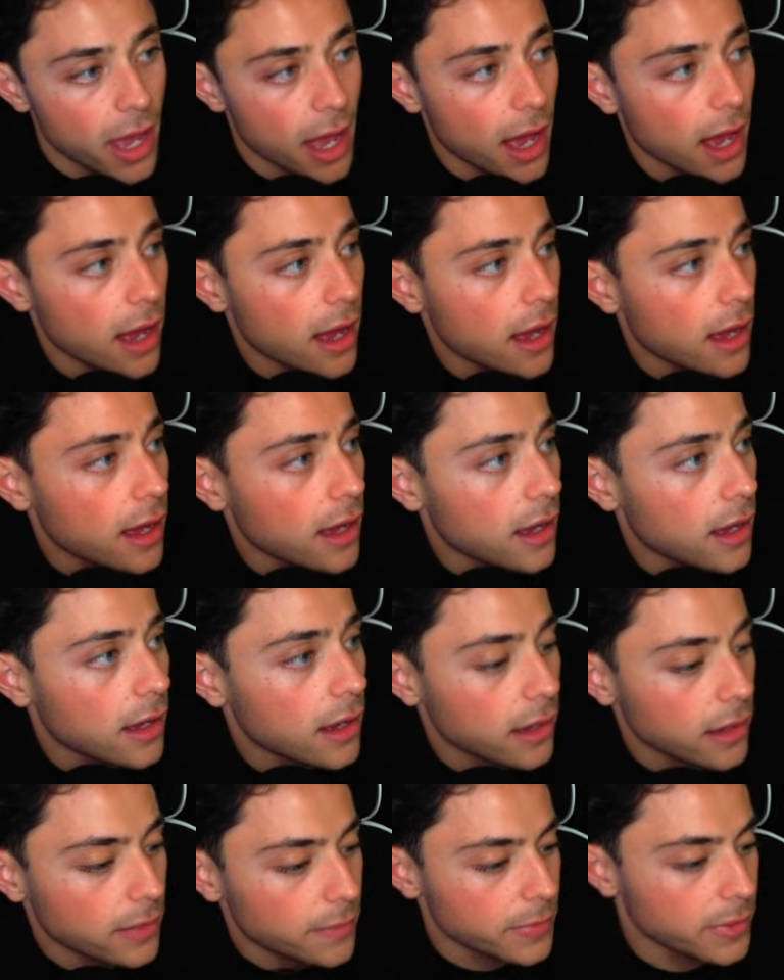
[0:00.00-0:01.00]

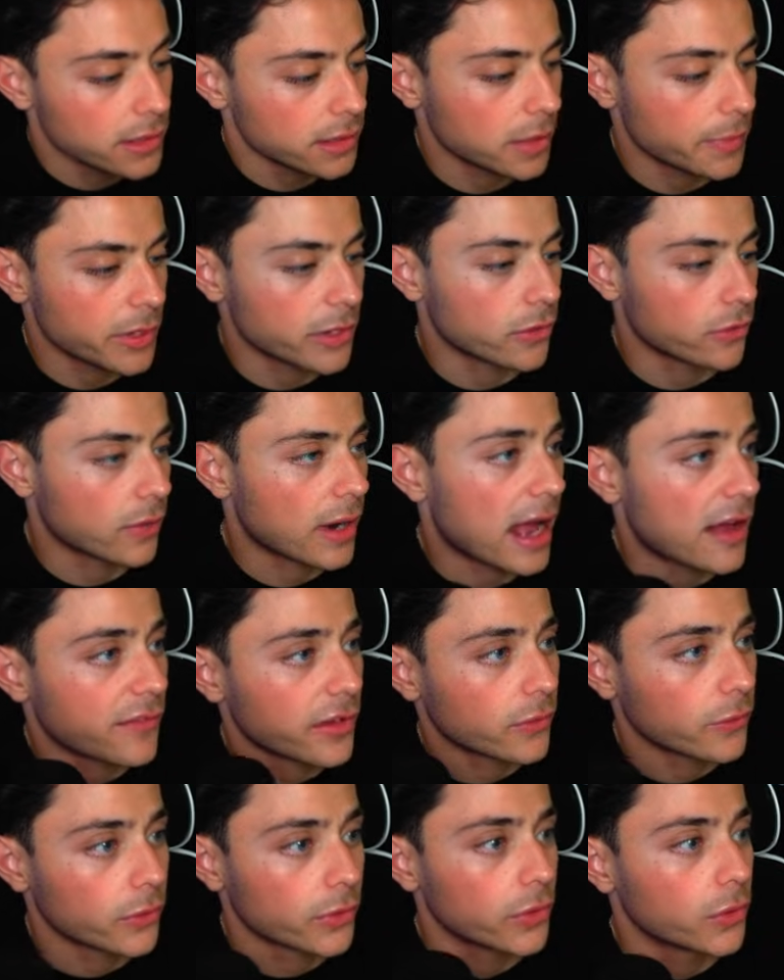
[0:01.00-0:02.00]
Um, let me grab
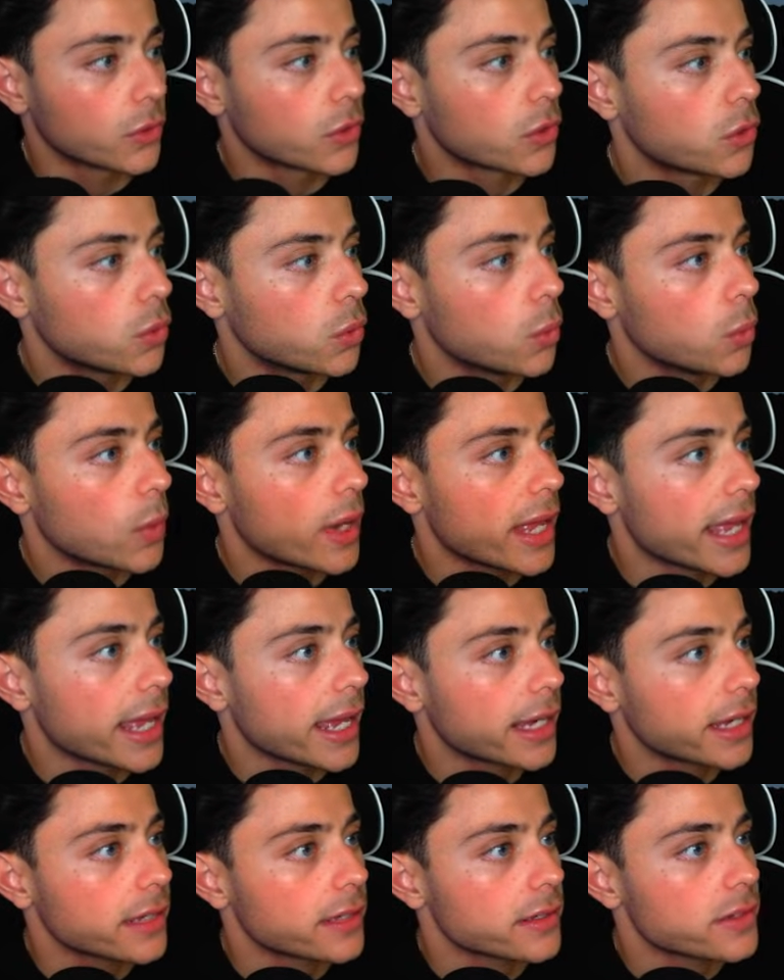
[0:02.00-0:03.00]
it real
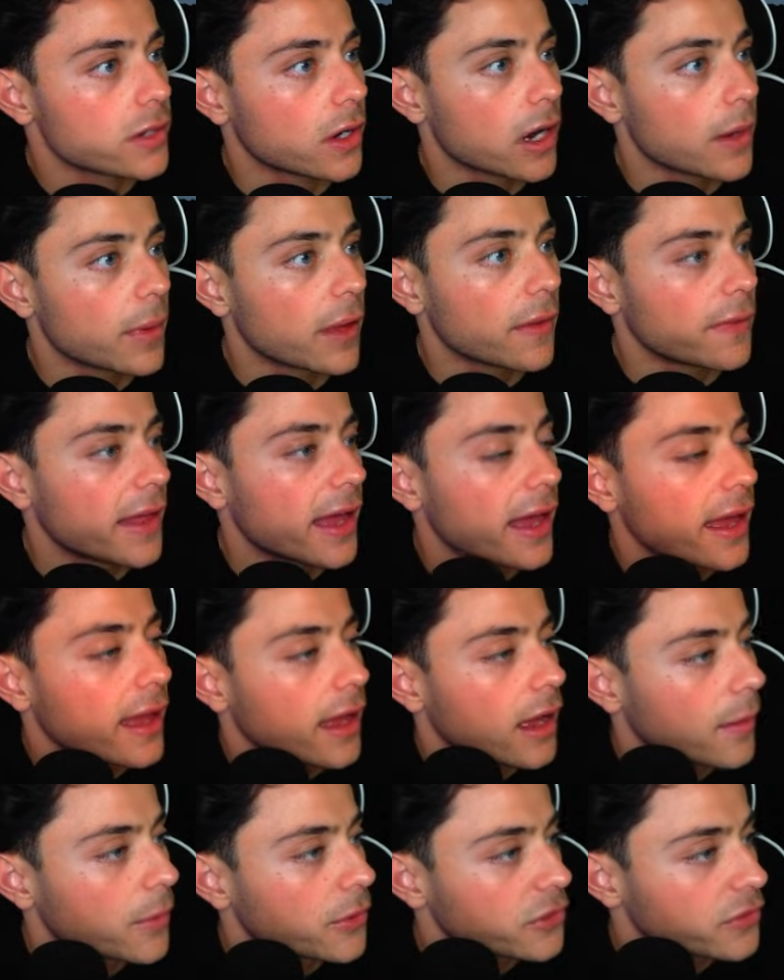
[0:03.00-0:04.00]
quick. Sorry about that.
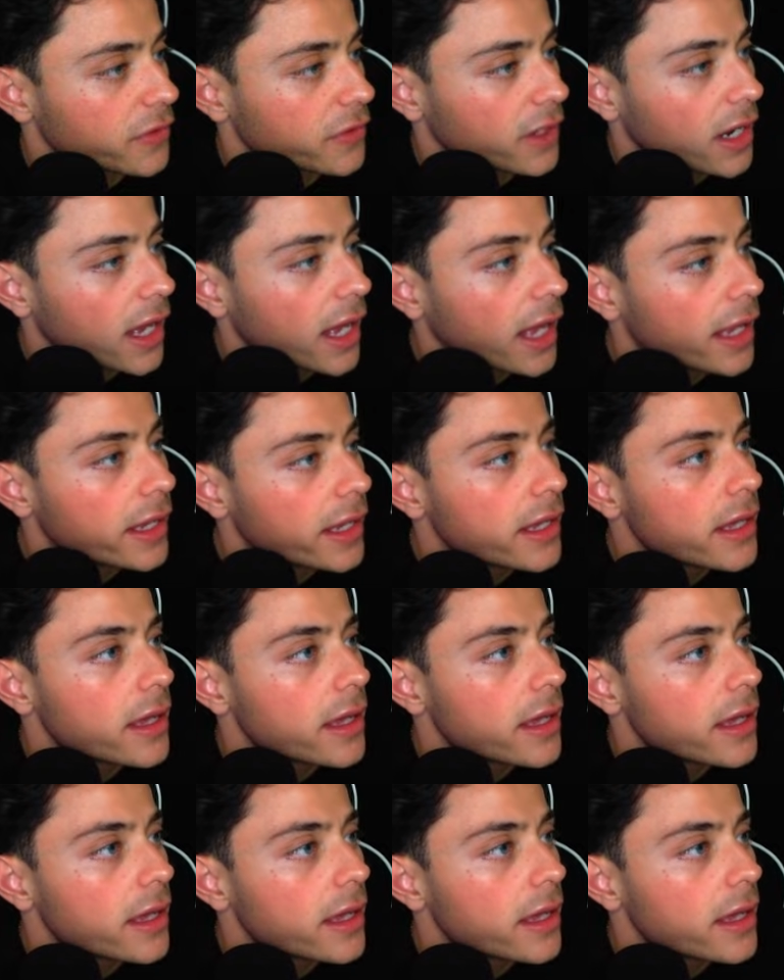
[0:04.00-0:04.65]
I almost forgot.